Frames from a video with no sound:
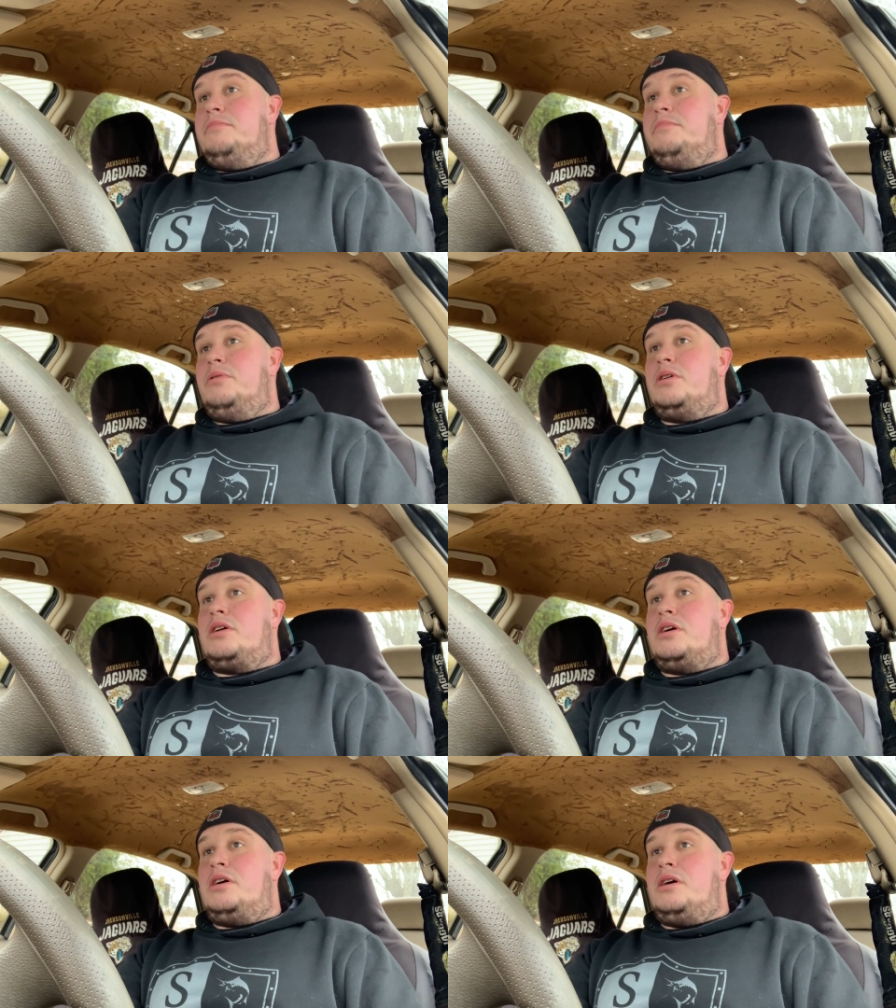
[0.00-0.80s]

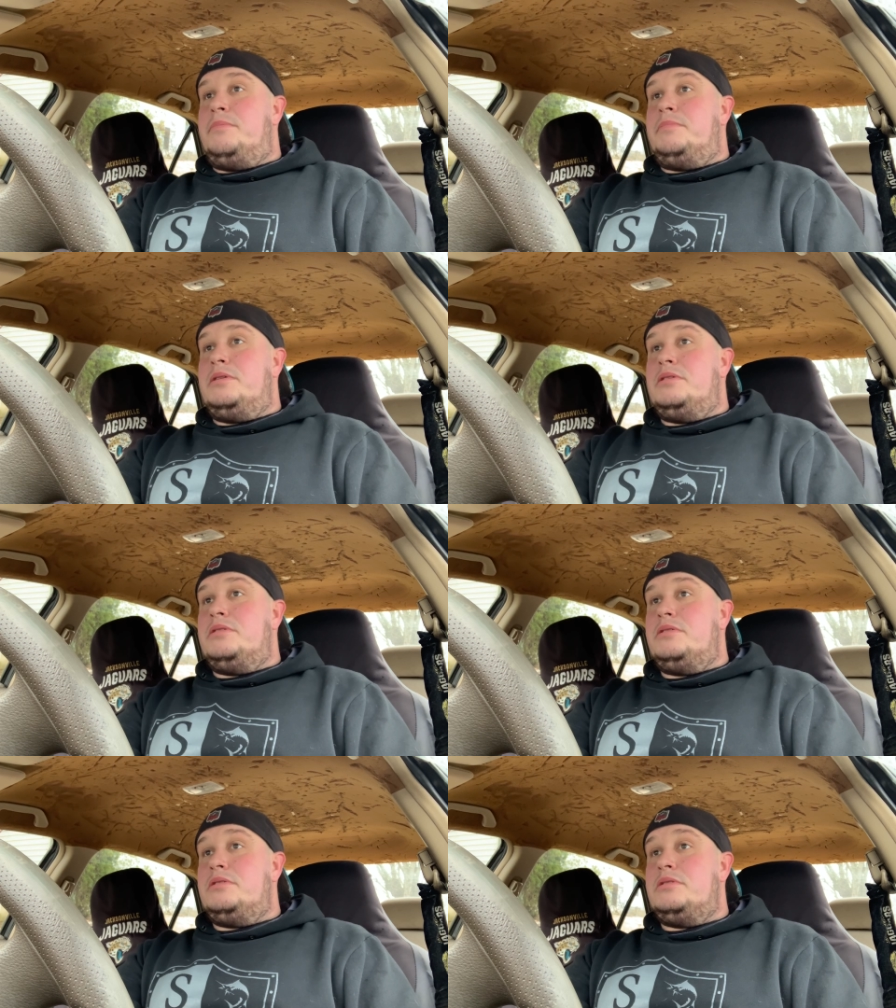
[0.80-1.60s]
But um
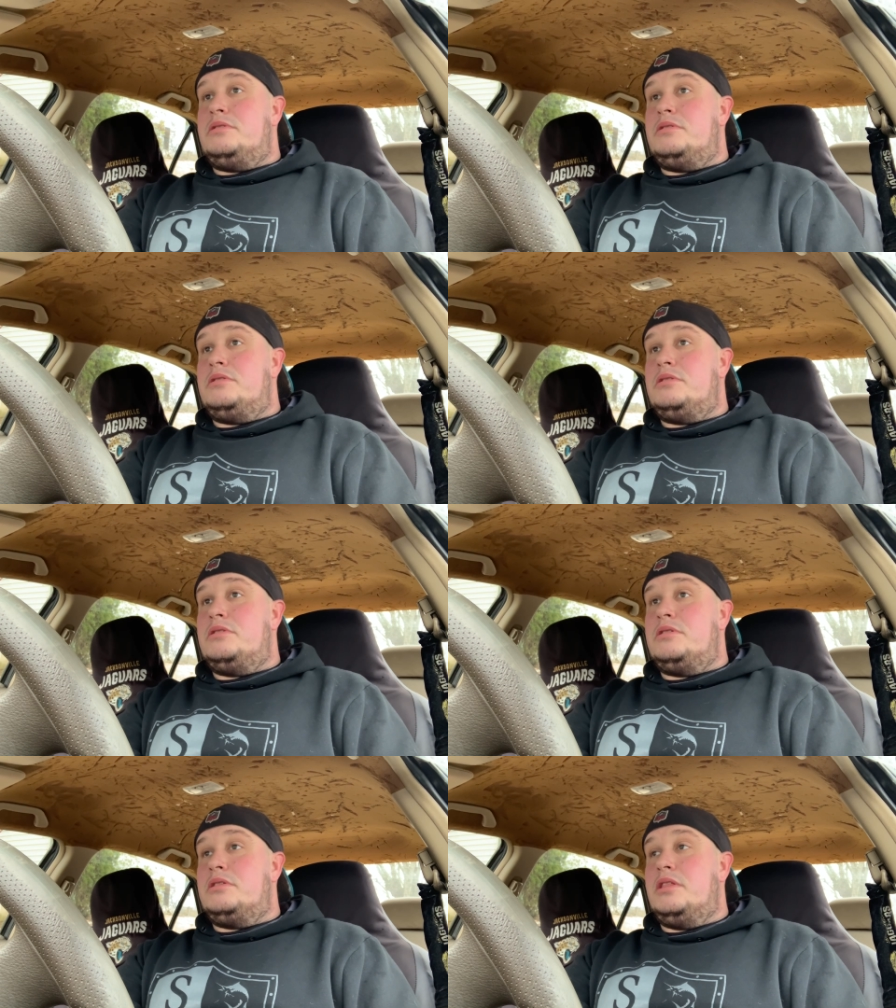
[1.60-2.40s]

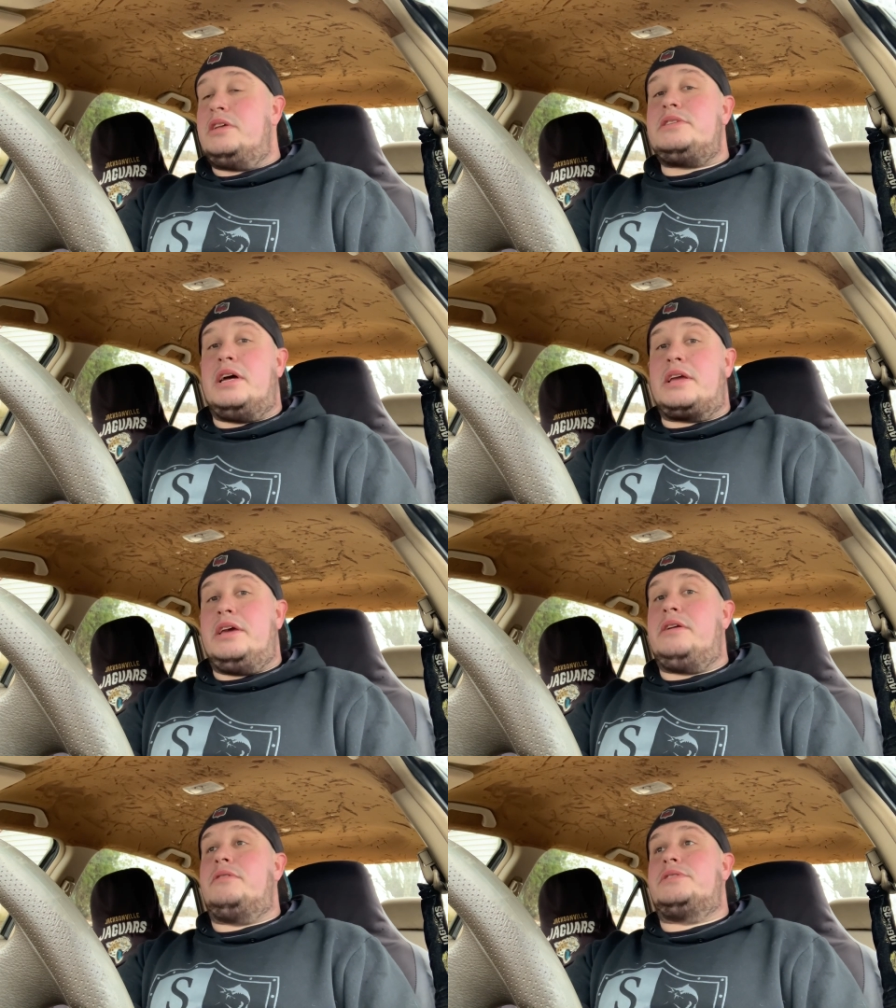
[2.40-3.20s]
let's not
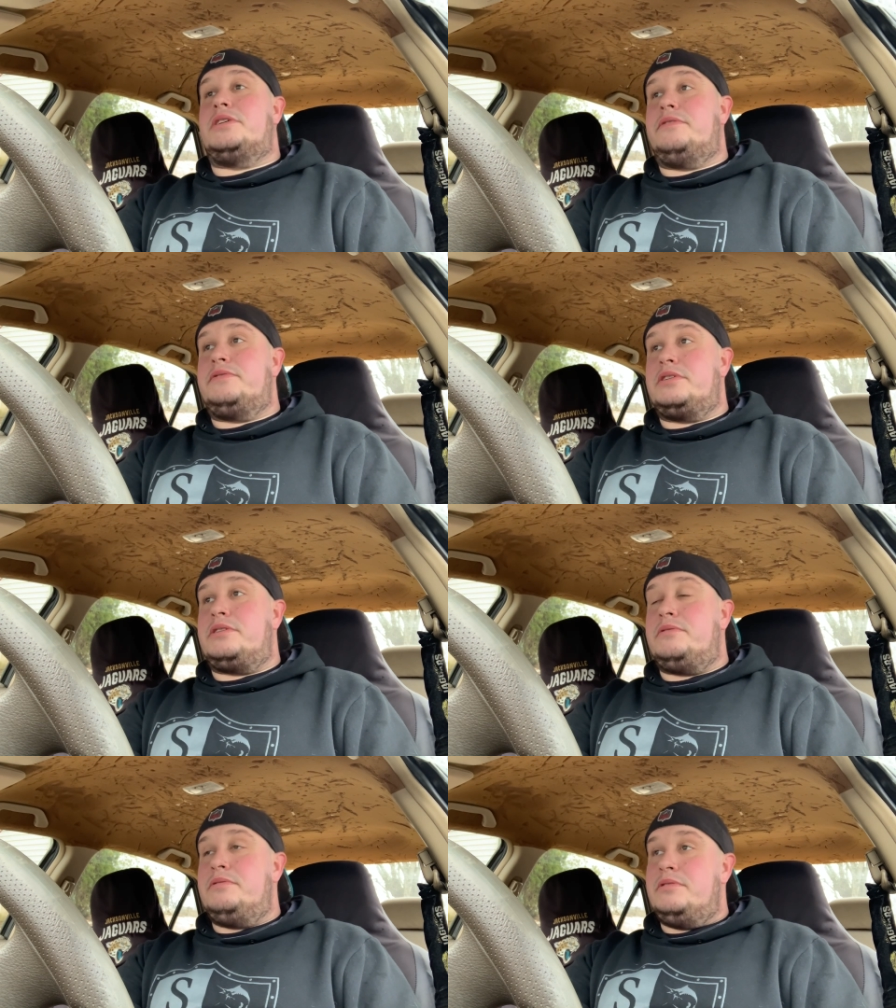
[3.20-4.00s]
kid ourselves here.